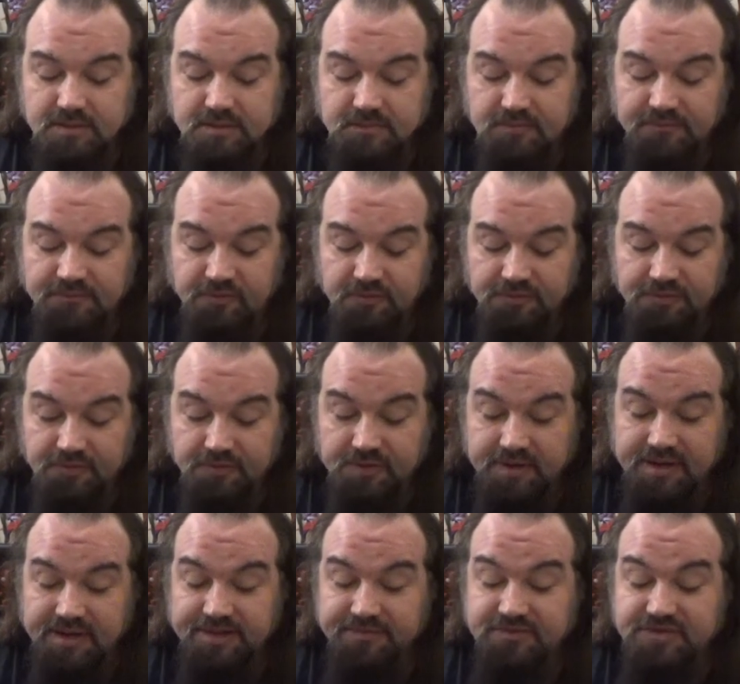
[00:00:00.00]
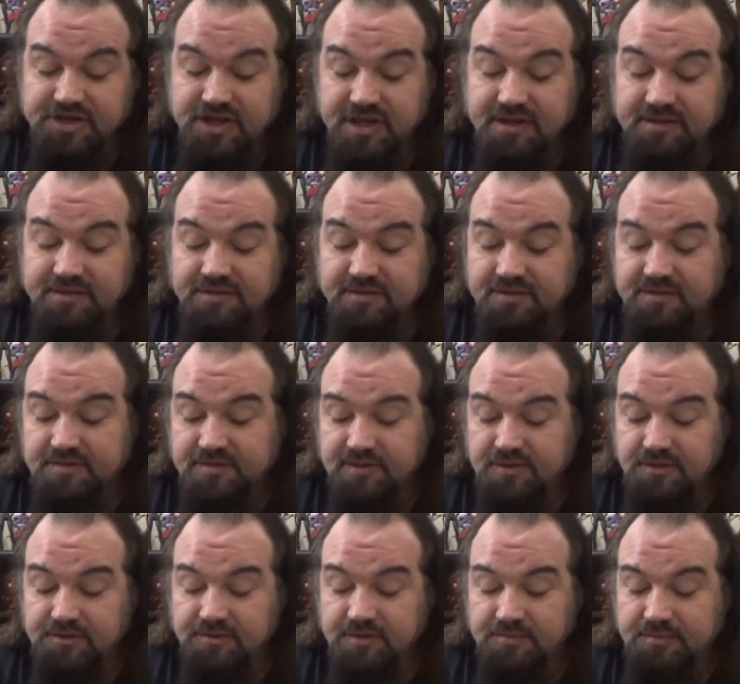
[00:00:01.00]
before Thor can give chase,
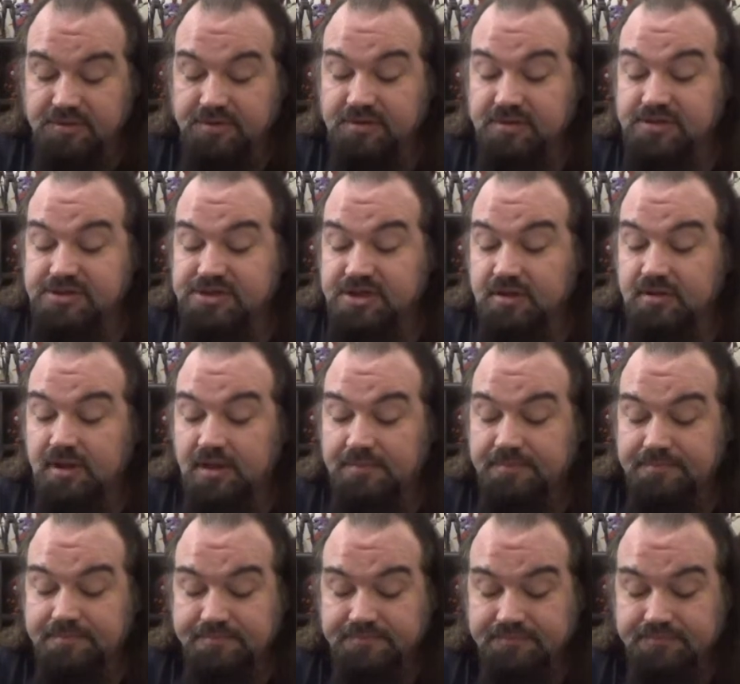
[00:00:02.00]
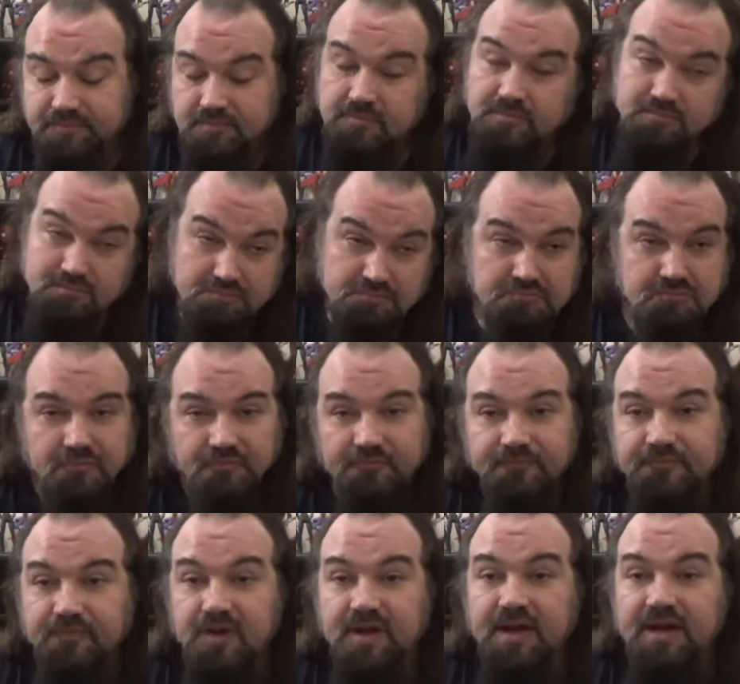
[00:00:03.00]
Hugin and Mugen show up.
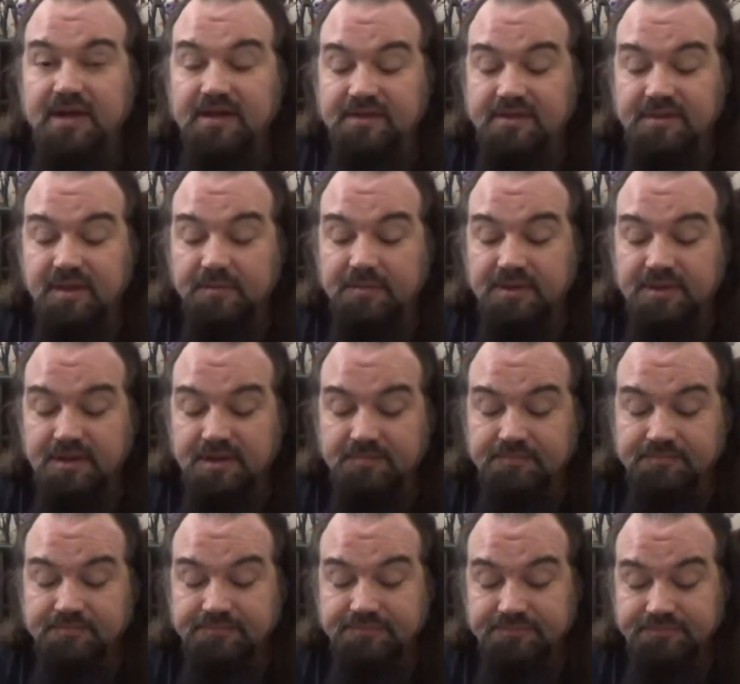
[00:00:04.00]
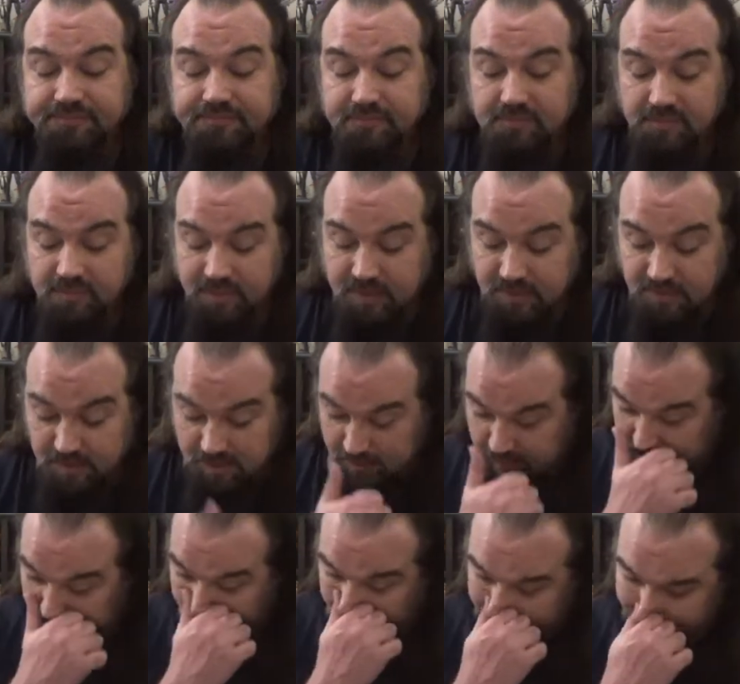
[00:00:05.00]
Freya has summoned him.
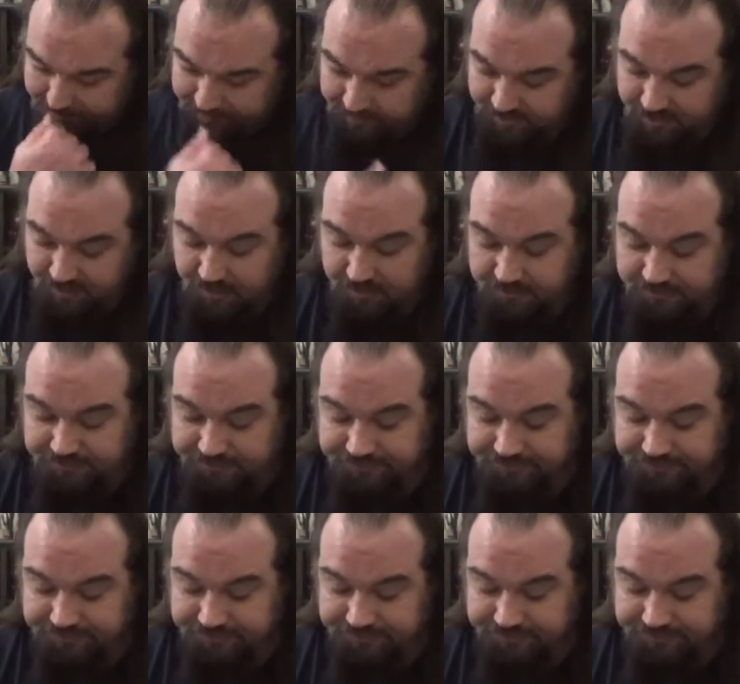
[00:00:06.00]
So,